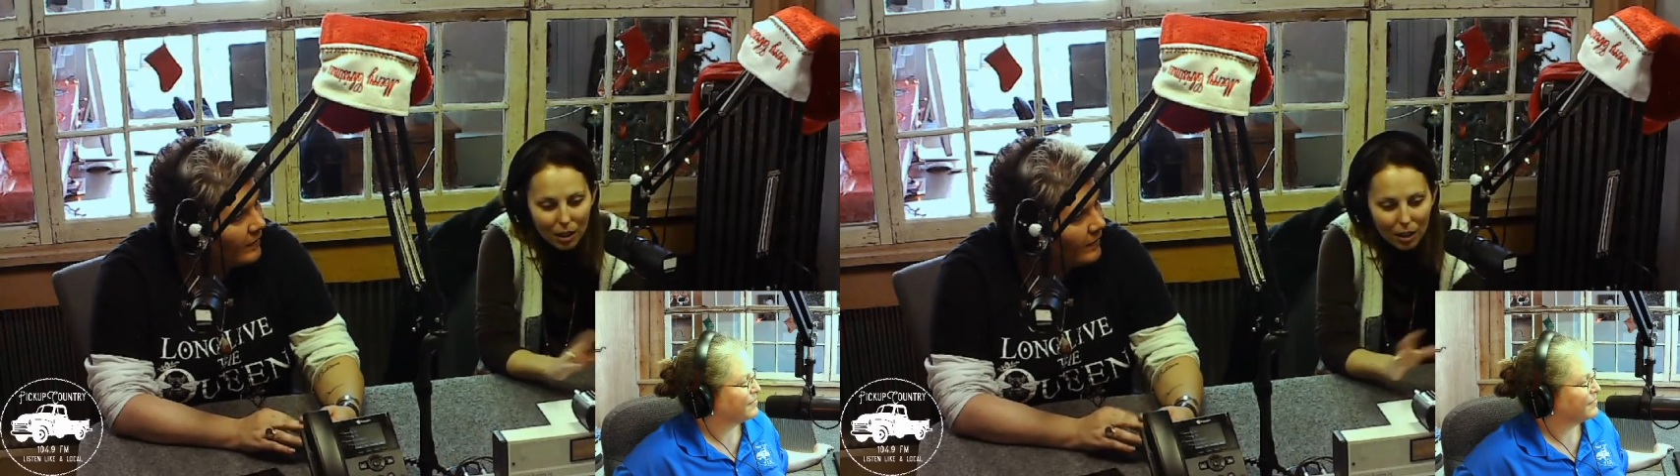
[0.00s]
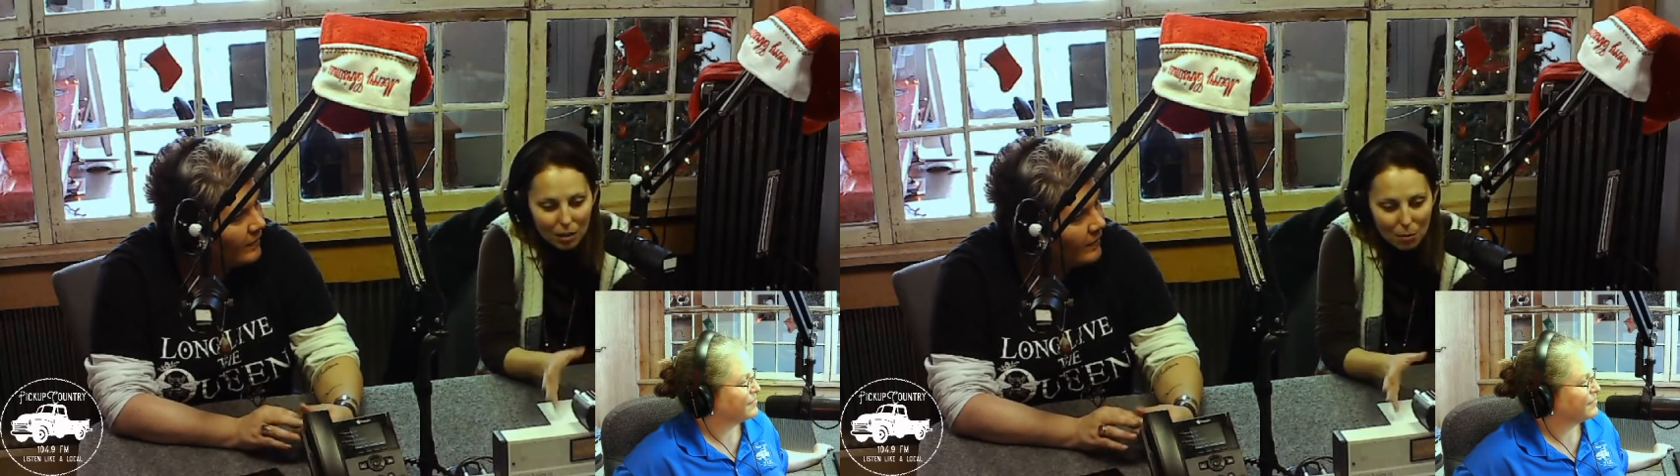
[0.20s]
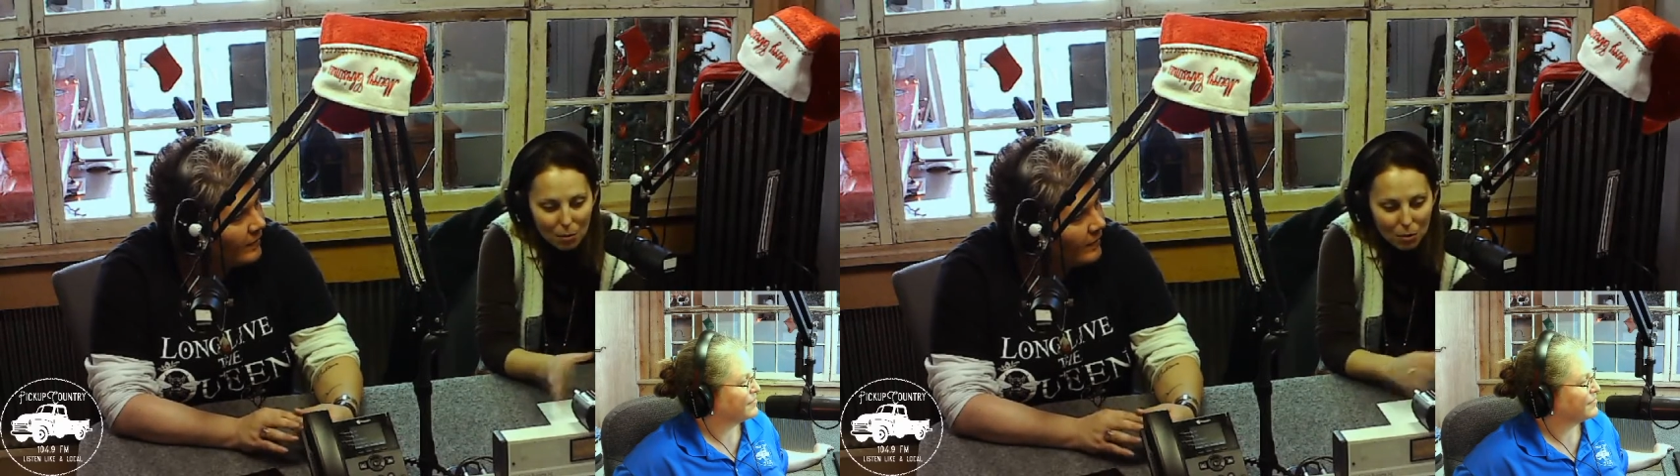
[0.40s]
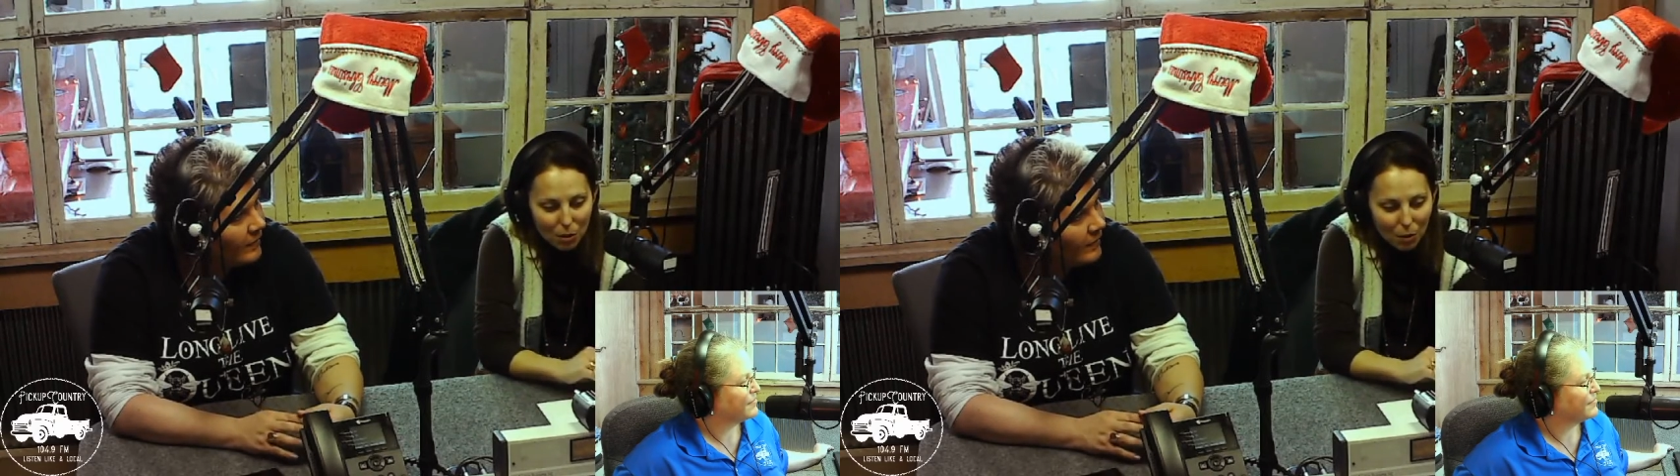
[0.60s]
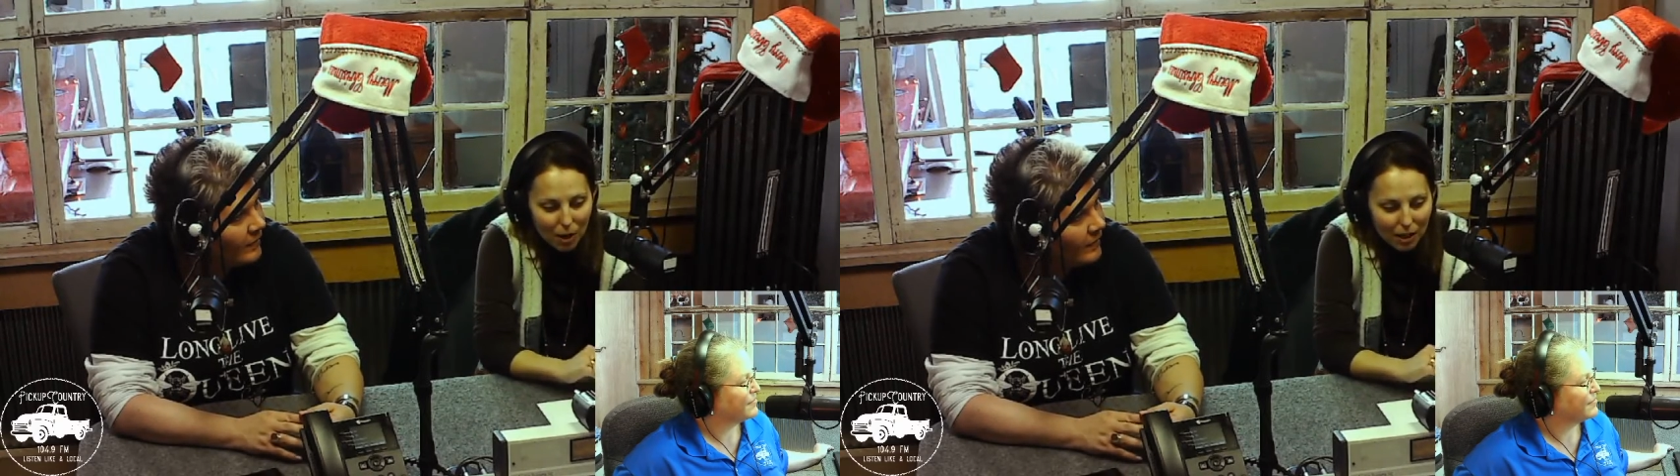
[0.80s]
the music
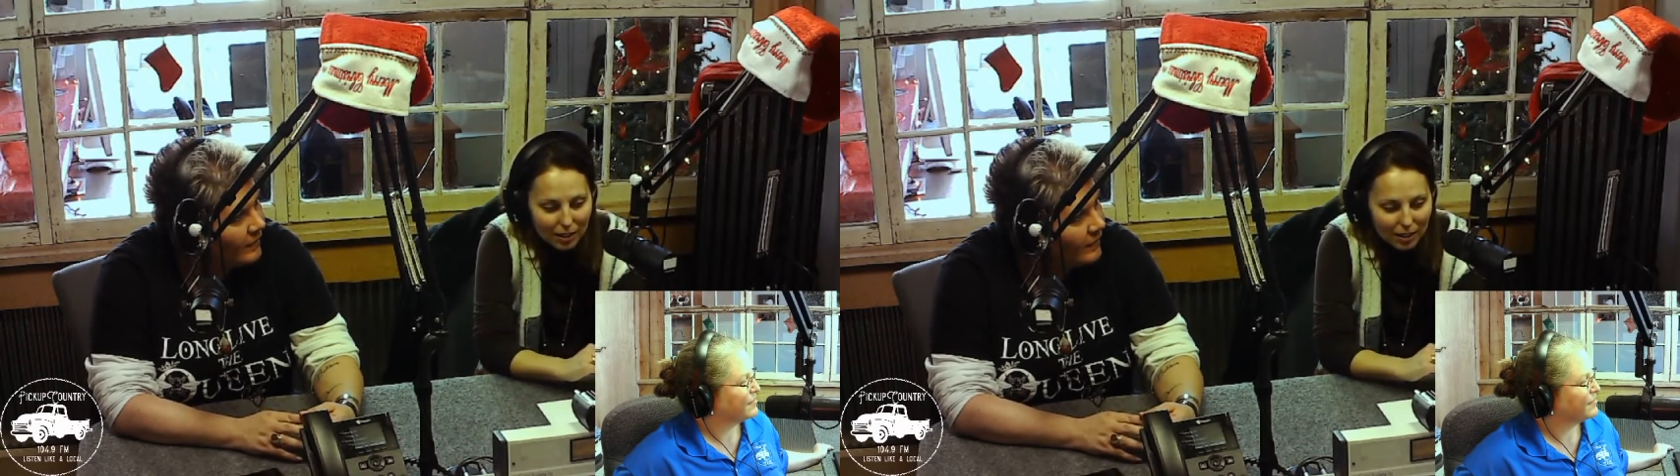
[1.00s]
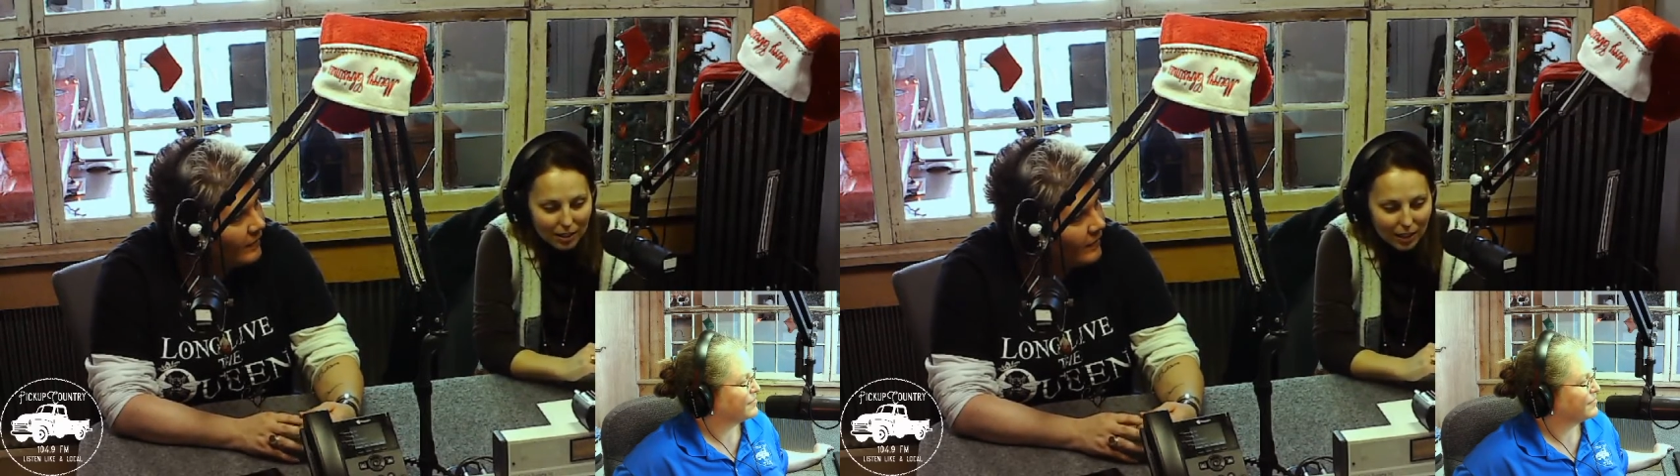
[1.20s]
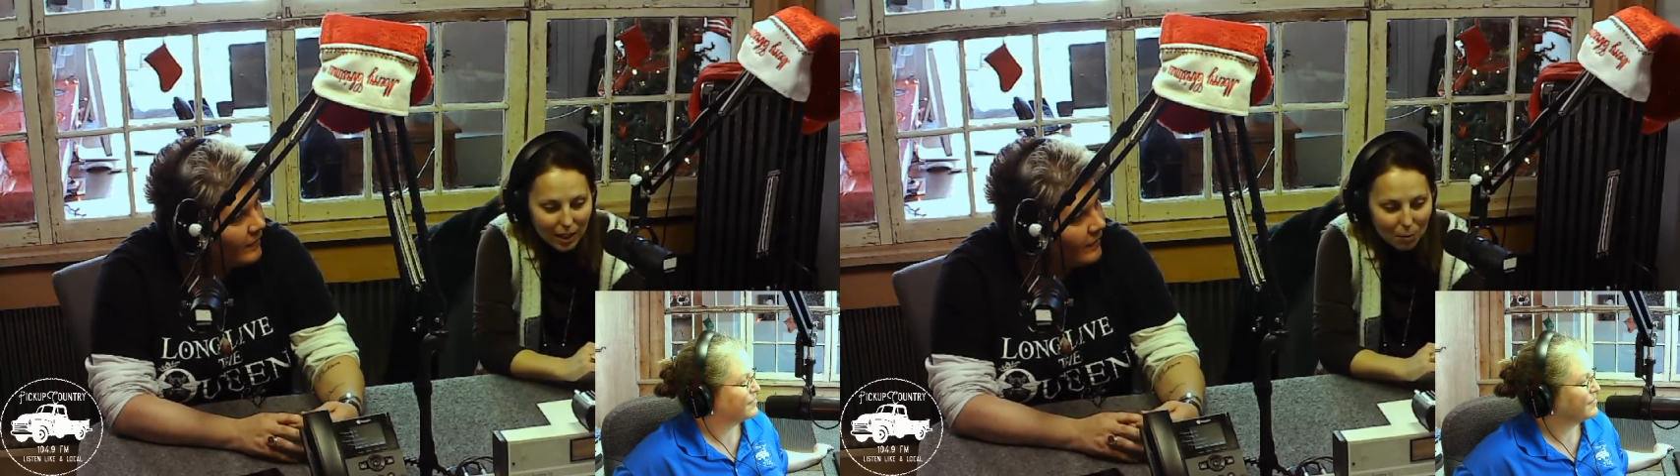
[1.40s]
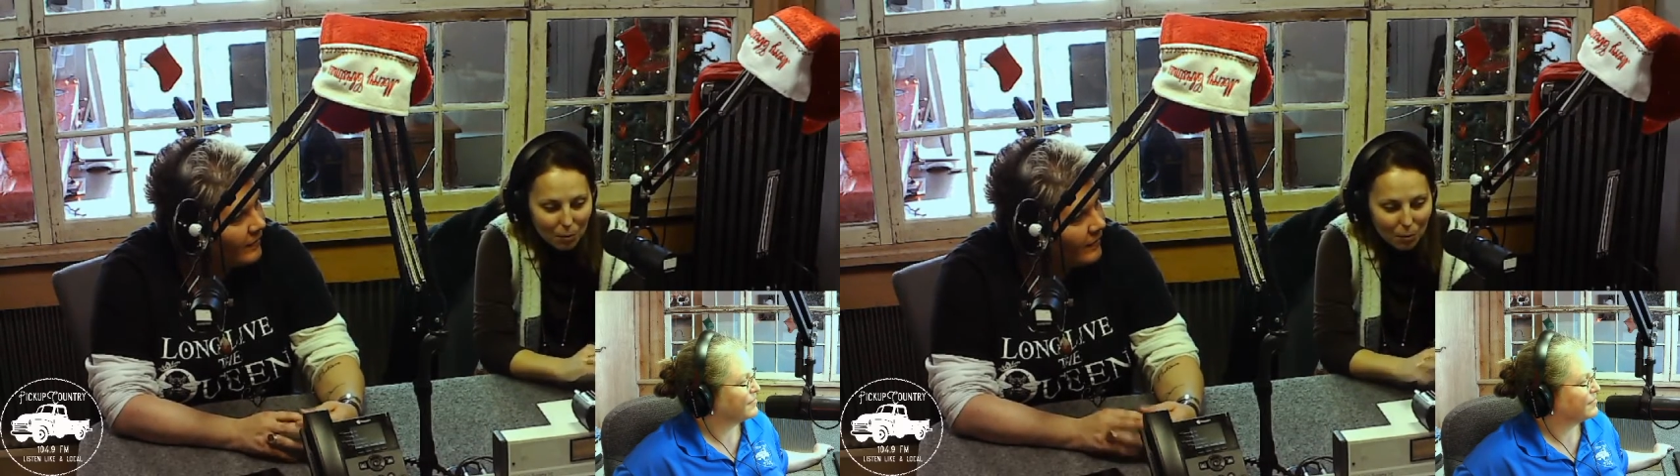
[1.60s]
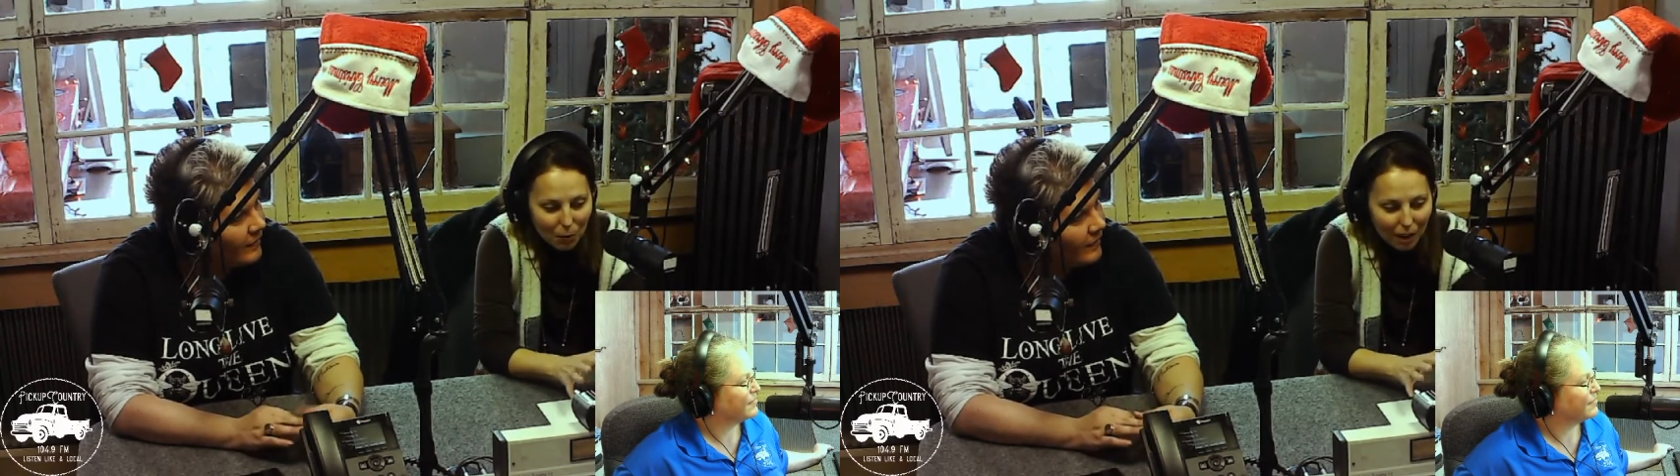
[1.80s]
choir at the time,
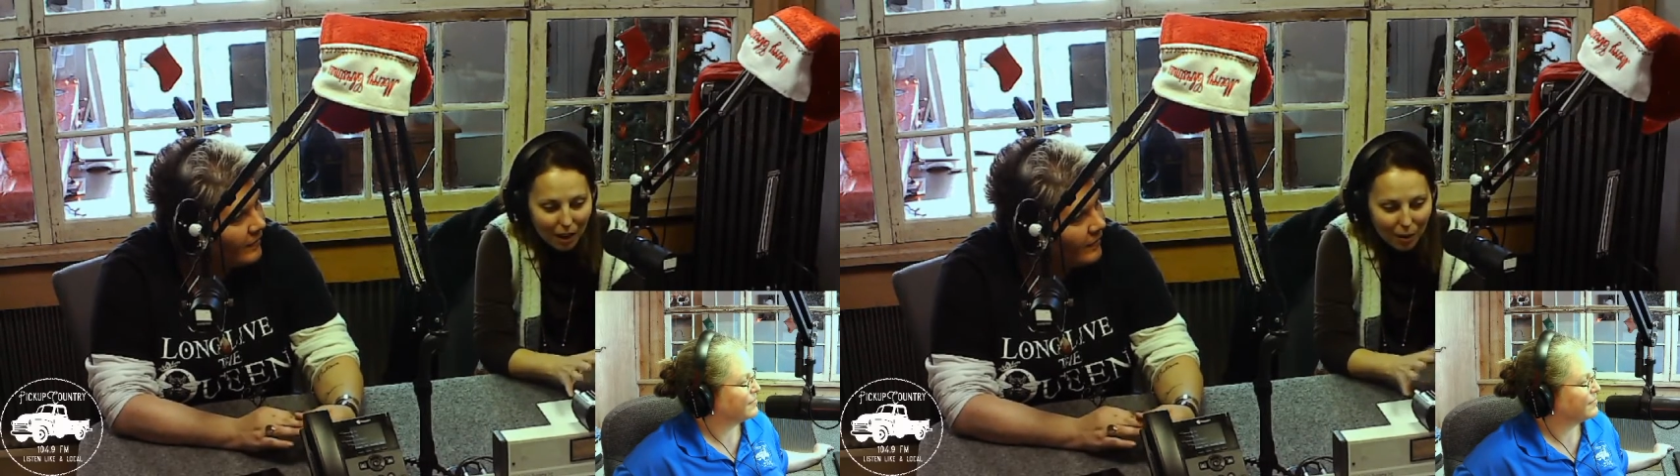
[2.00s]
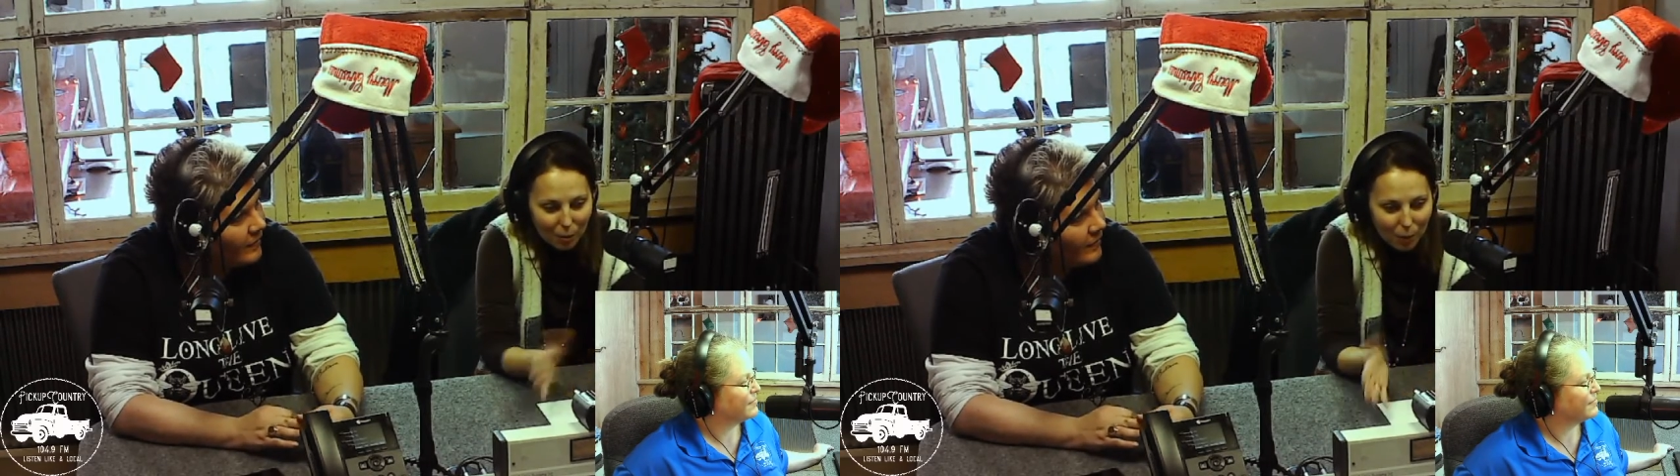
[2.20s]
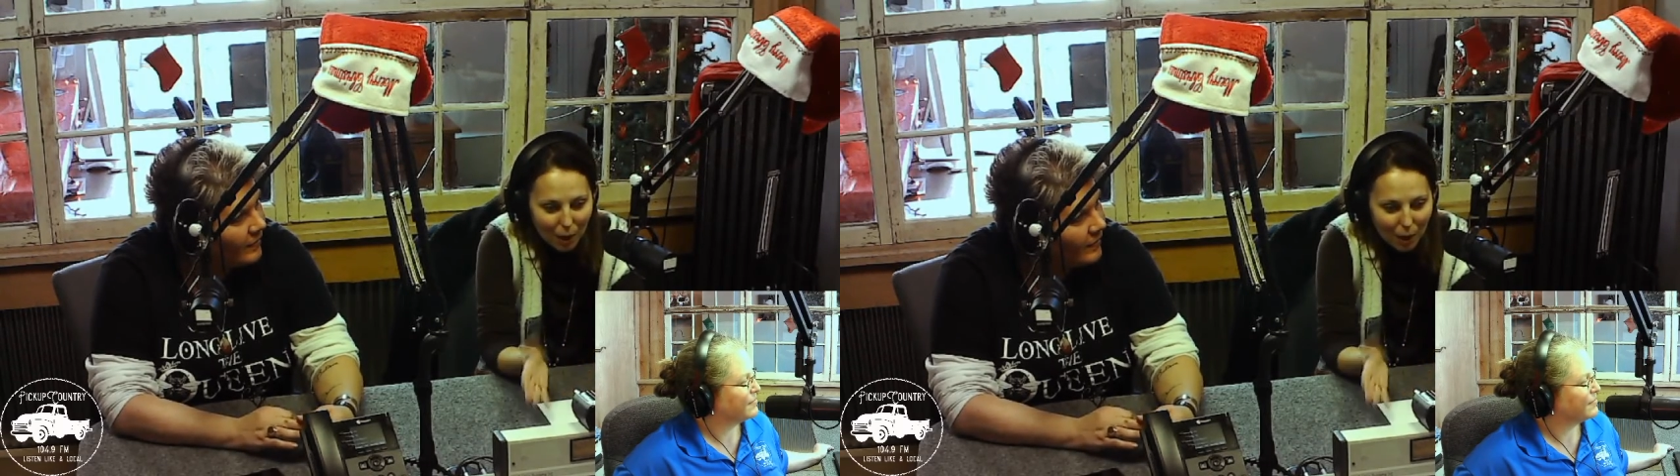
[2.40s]
when I was